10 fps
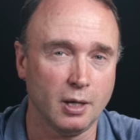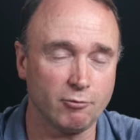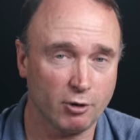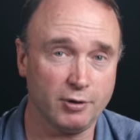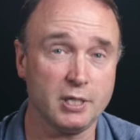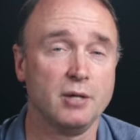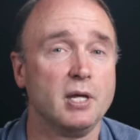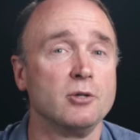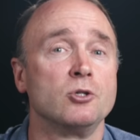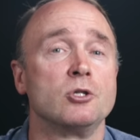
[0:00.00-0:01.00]
And for every
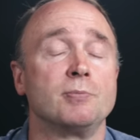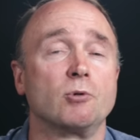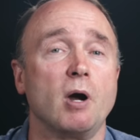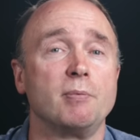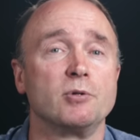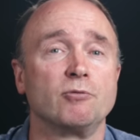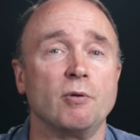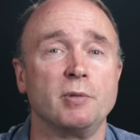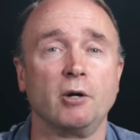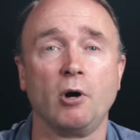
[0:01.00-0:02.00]
10,000 subscribers
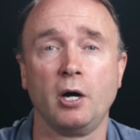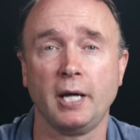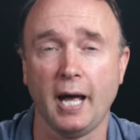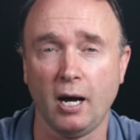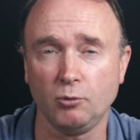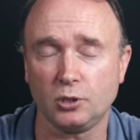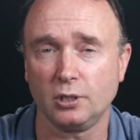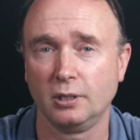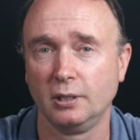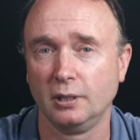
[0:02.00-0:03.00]
from there on out,
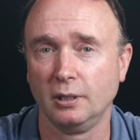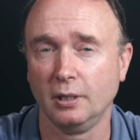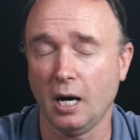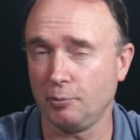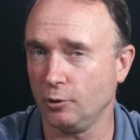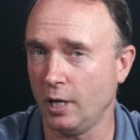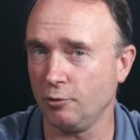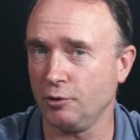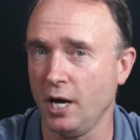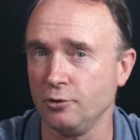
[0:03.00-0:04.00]
up to
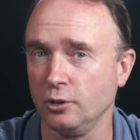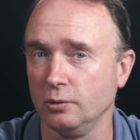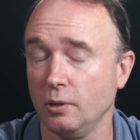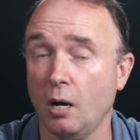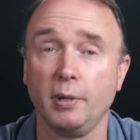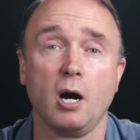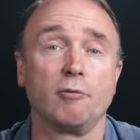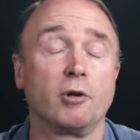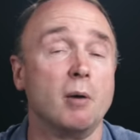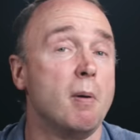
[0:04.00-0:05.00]
100,000, I'll be
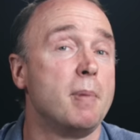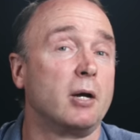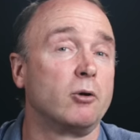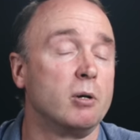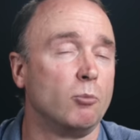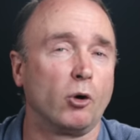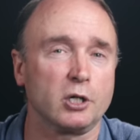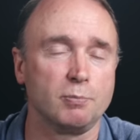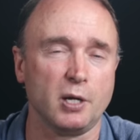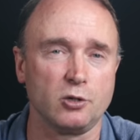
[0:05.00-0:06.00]
offering up a better and more
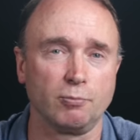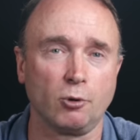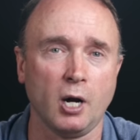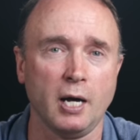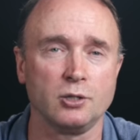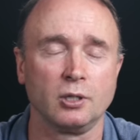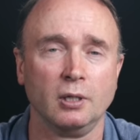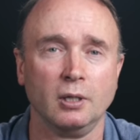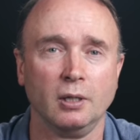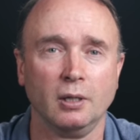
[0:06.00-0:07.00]
expensive prize.
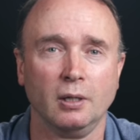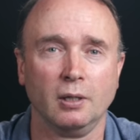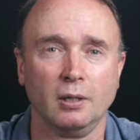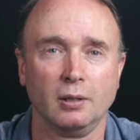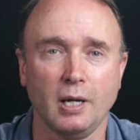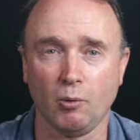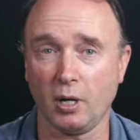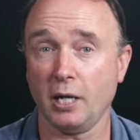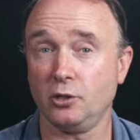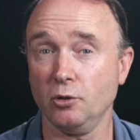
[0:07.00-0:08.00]
Now, when
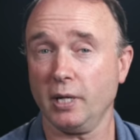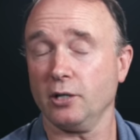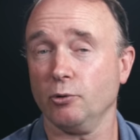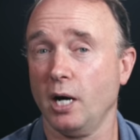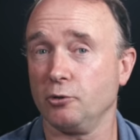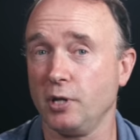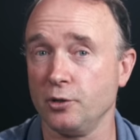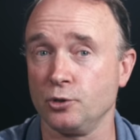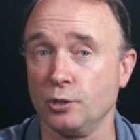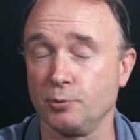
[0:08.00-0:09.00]
I do get to
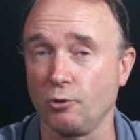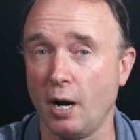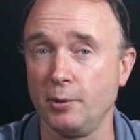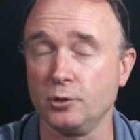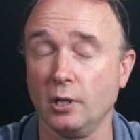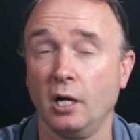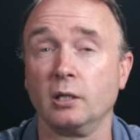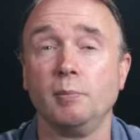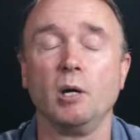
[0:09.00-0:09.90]
100,000 subscribers, I'm going to be